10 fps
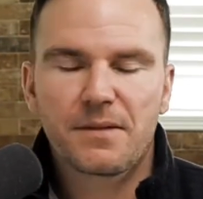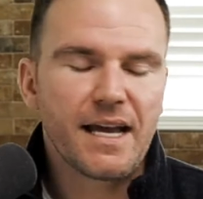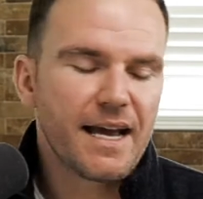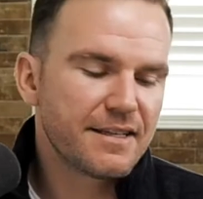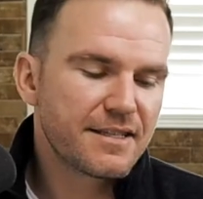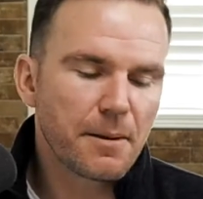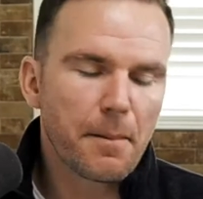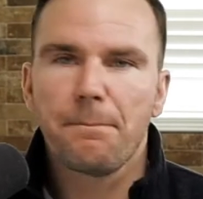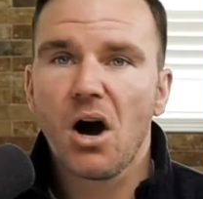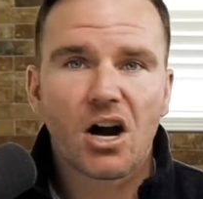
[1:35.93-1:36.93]
It's
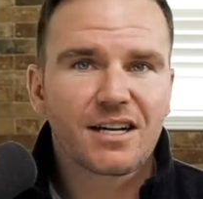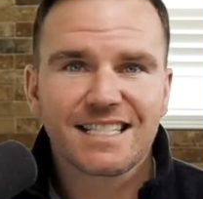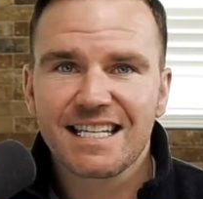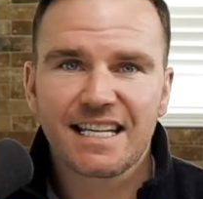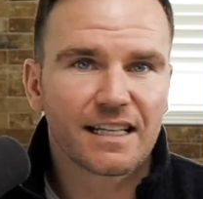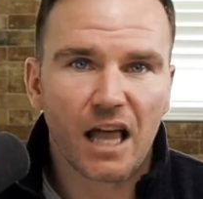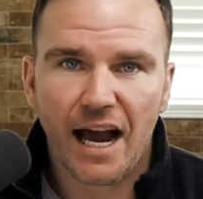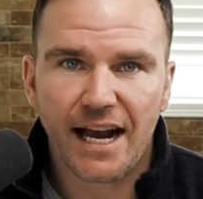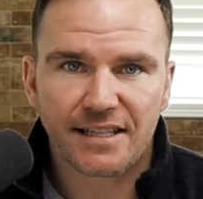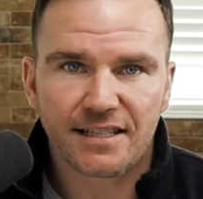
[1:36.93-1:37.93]
boxes and
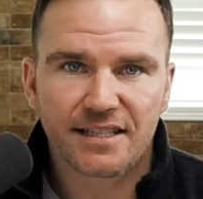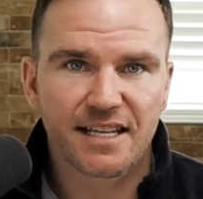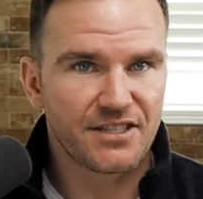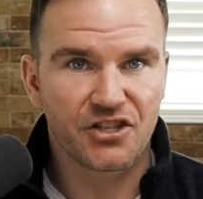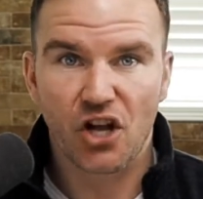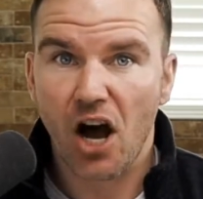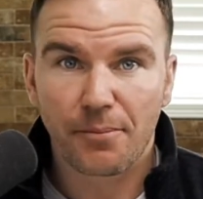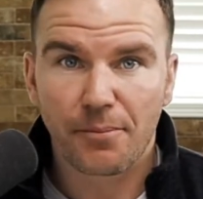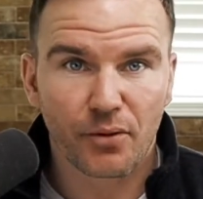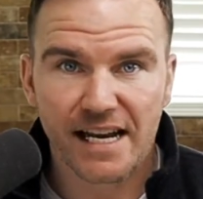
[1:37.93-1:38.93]
lines, it's
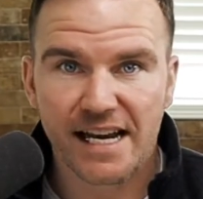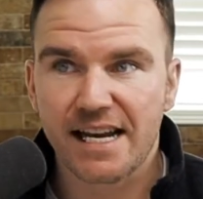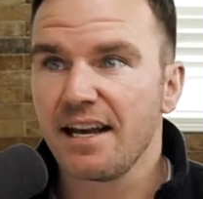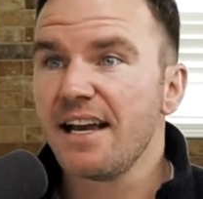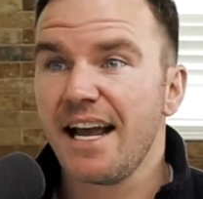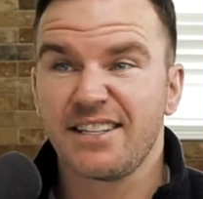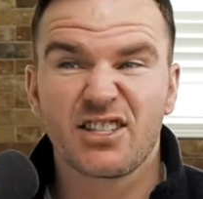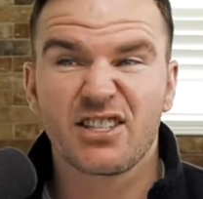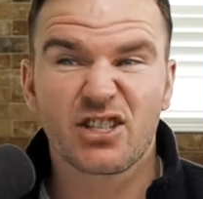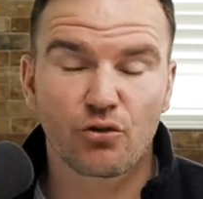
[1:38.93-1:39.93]
not pretty, it's
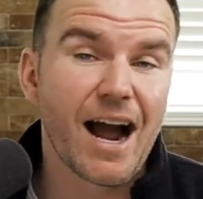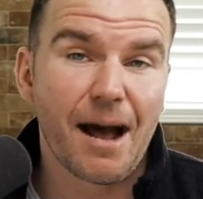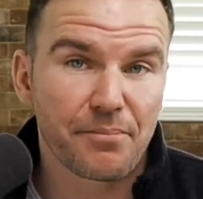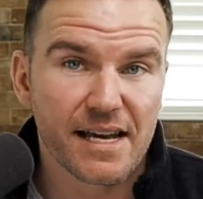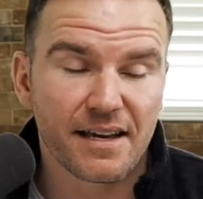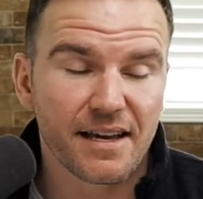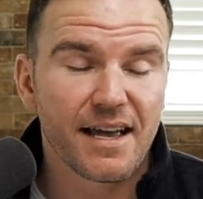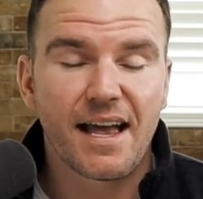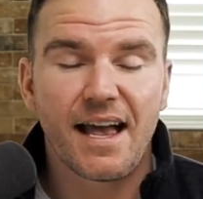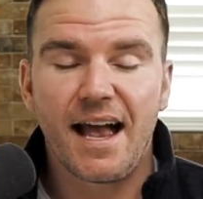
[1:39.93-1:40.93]
scrappy,
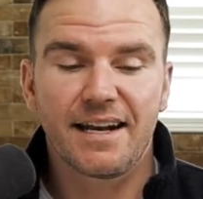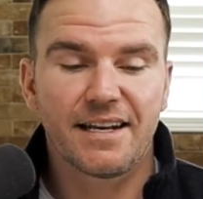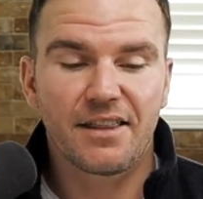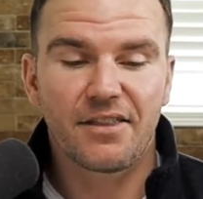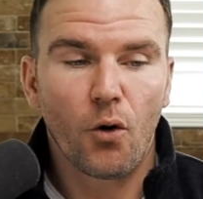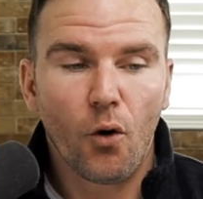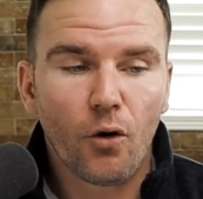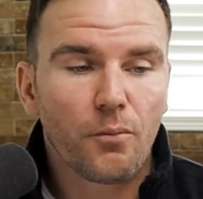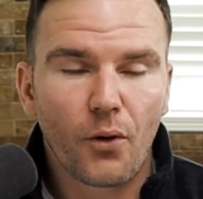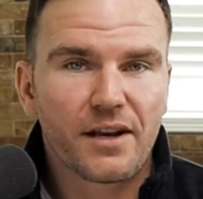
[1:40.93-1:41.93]
and the whole
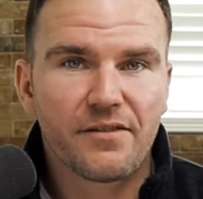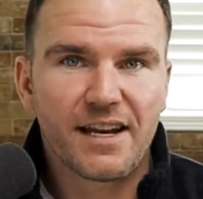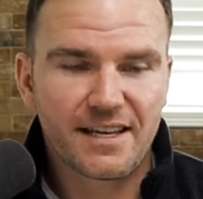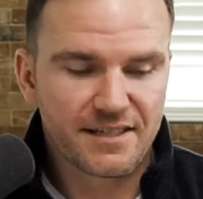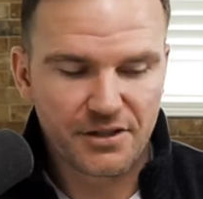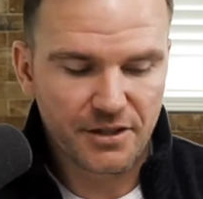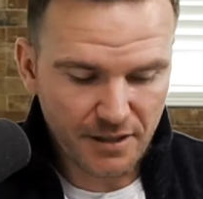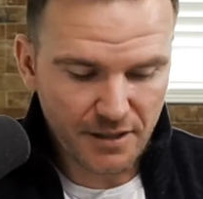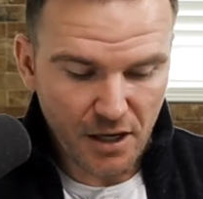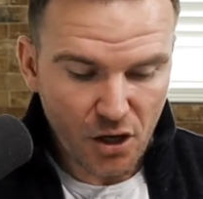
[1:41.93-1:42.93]
point of it is to
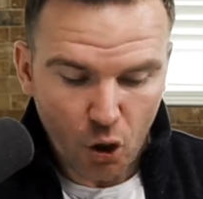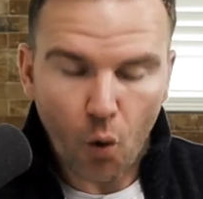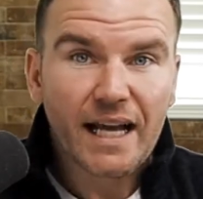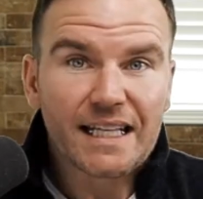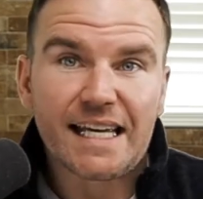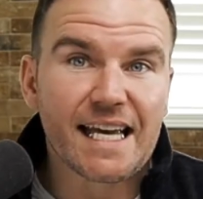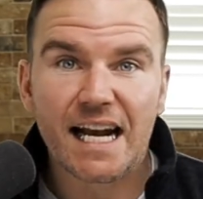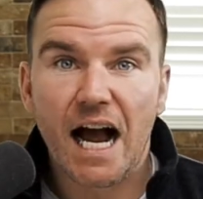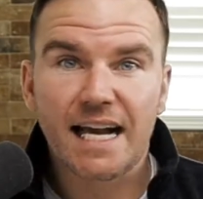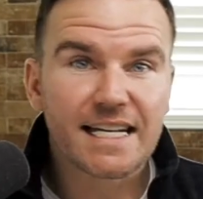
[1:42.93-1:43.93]
just quickly
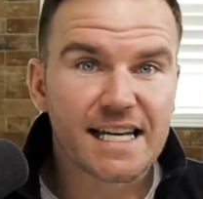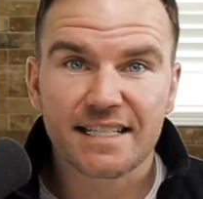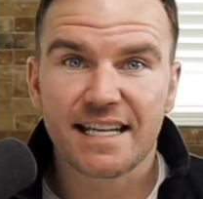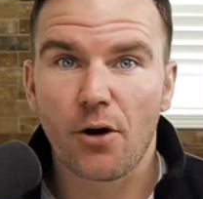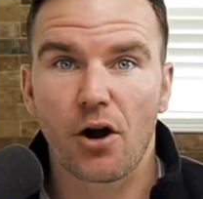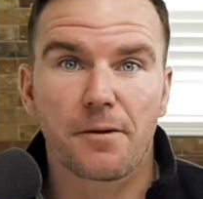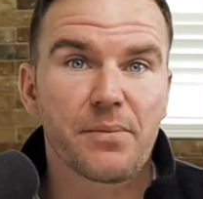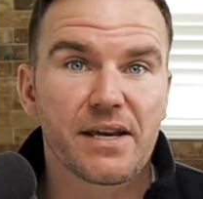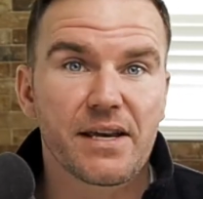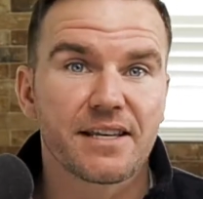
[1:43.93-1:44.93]
get ideas out on a
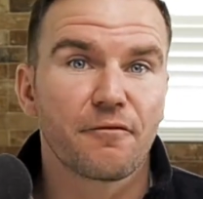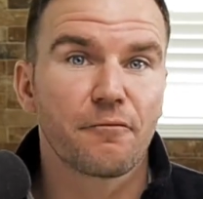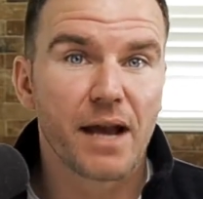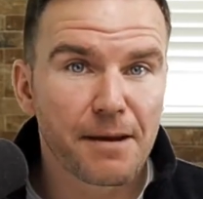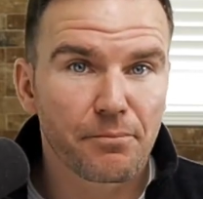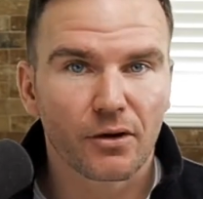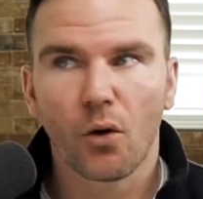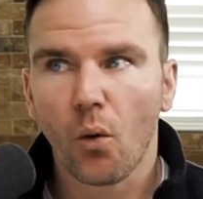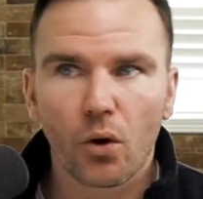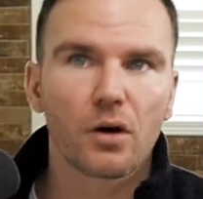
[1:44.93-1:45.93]
piece of paper
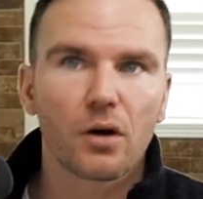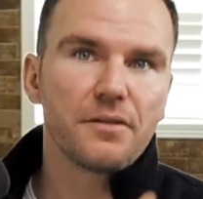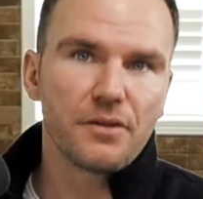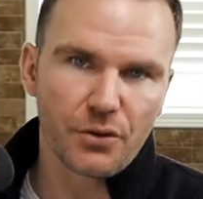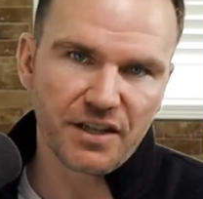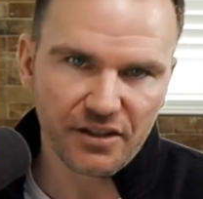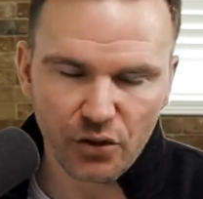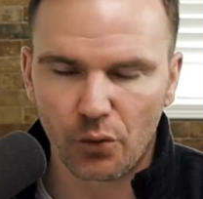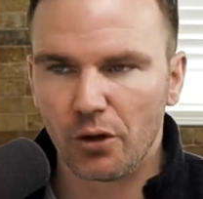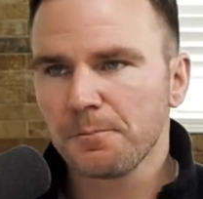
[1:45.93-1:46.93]
or using a
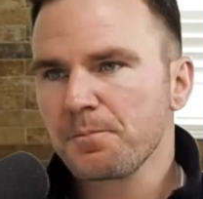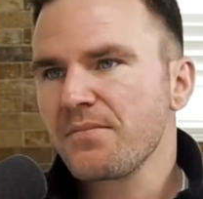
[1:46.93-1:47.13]
tool,